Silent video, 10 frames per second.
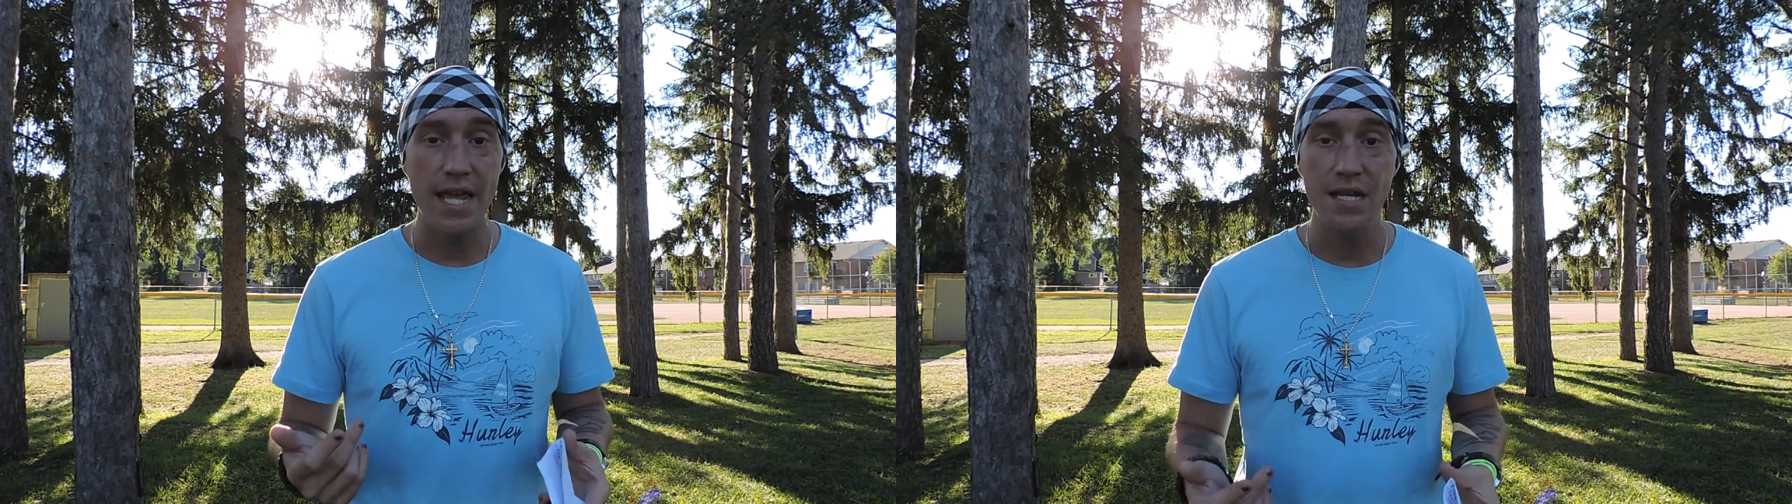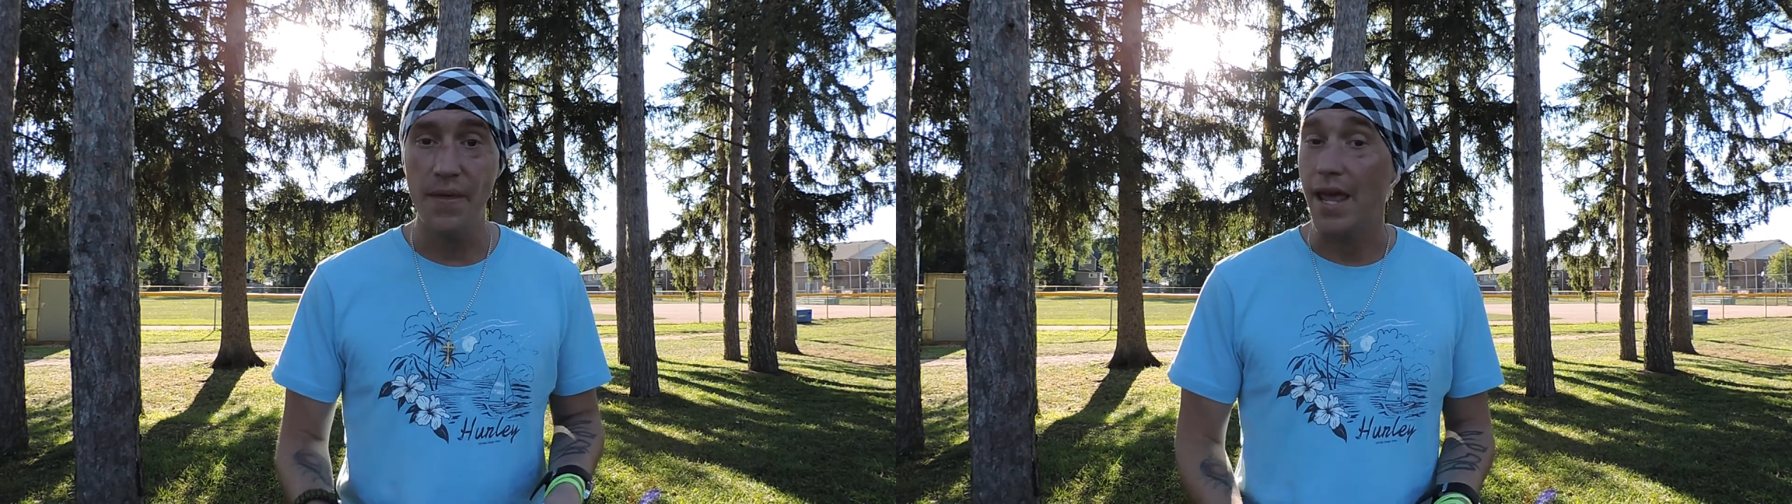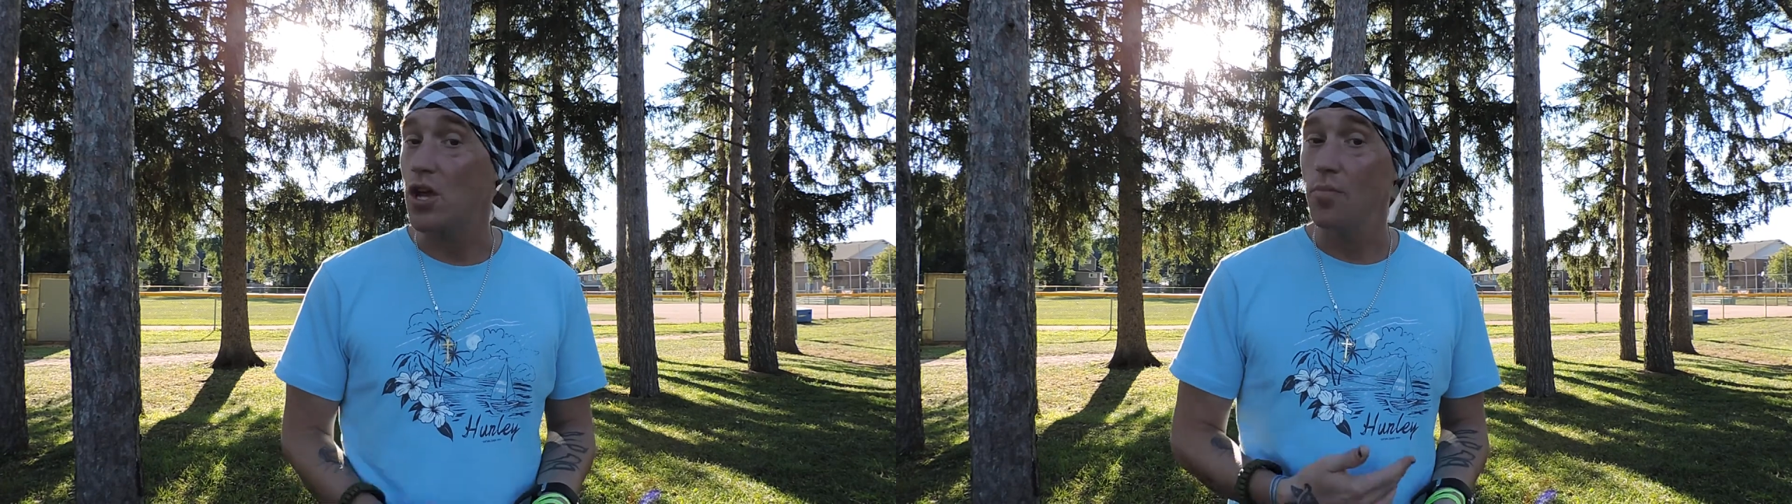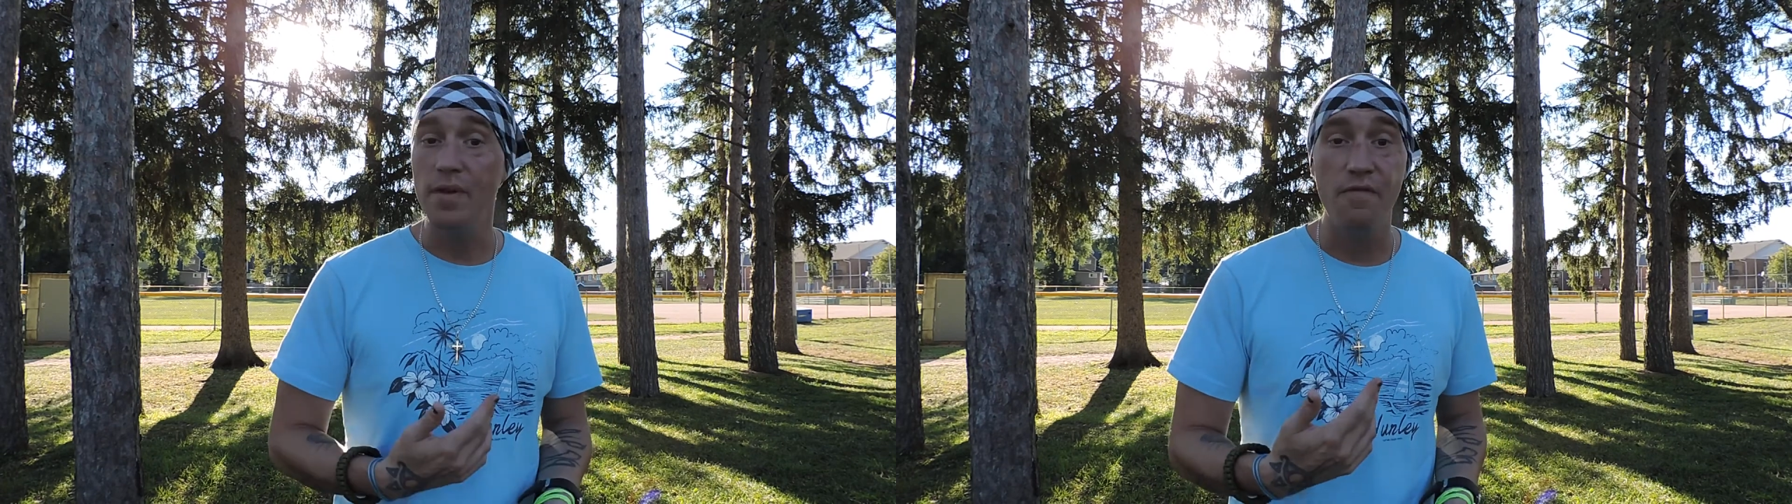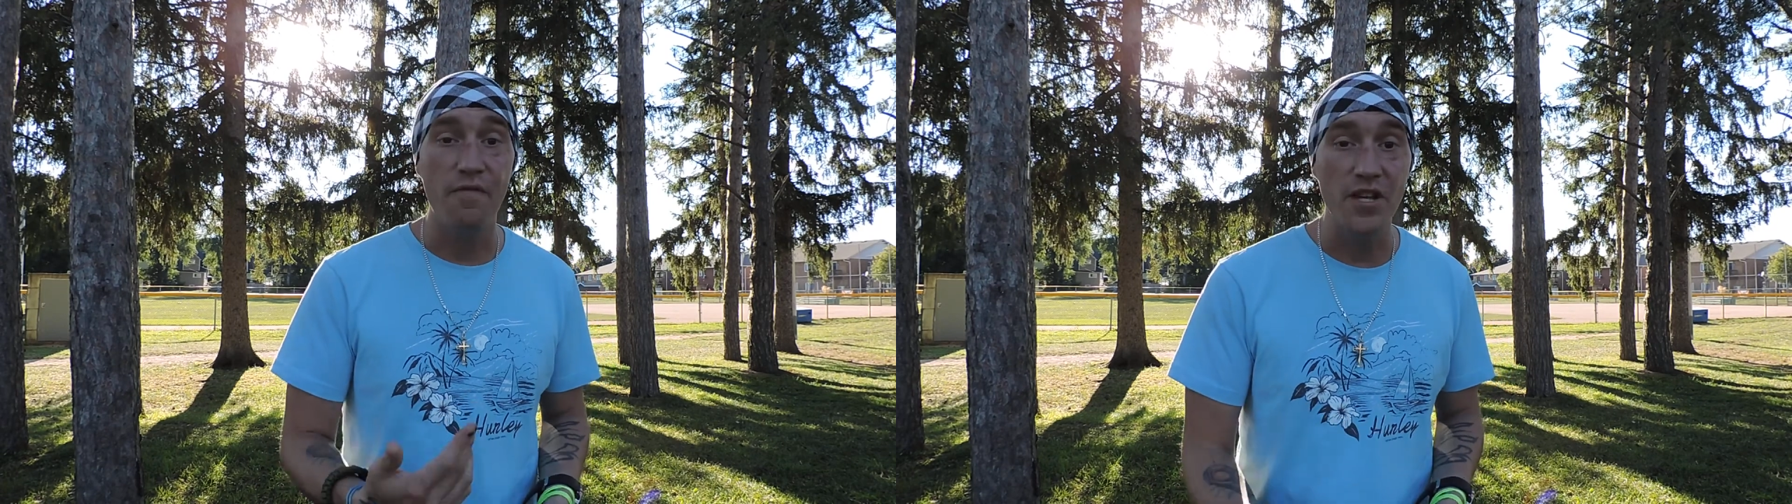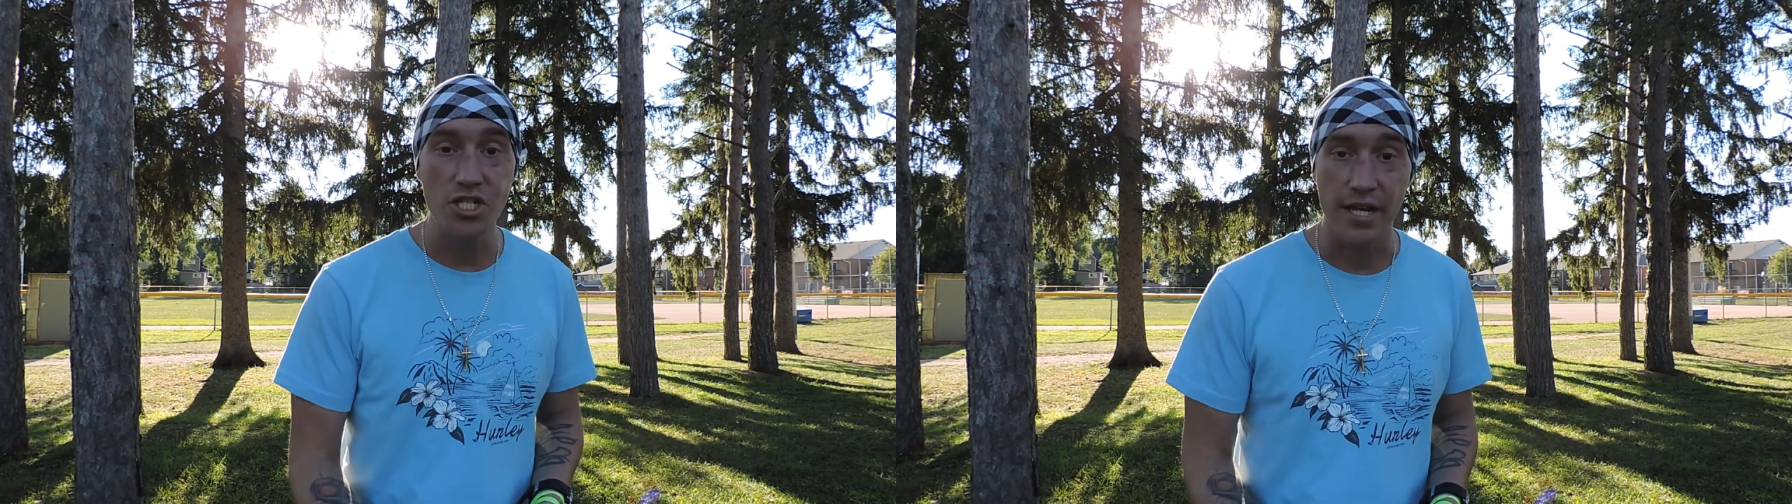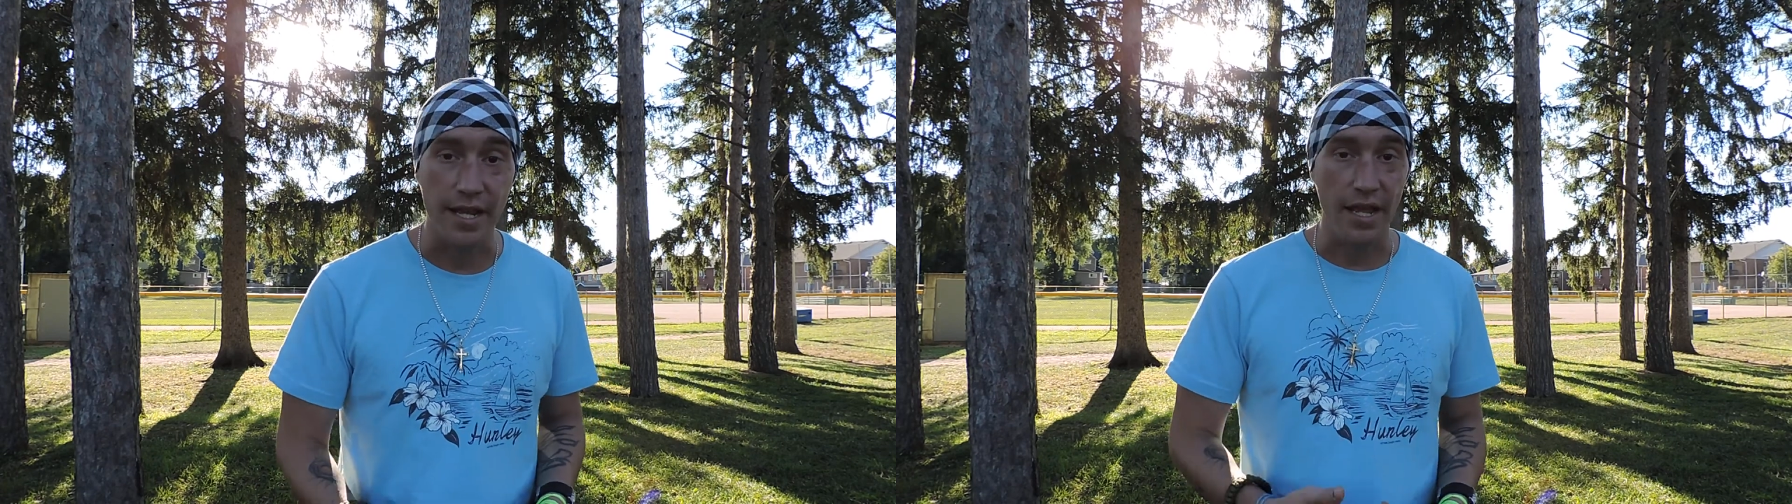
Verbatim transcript: anything. It could be fishing.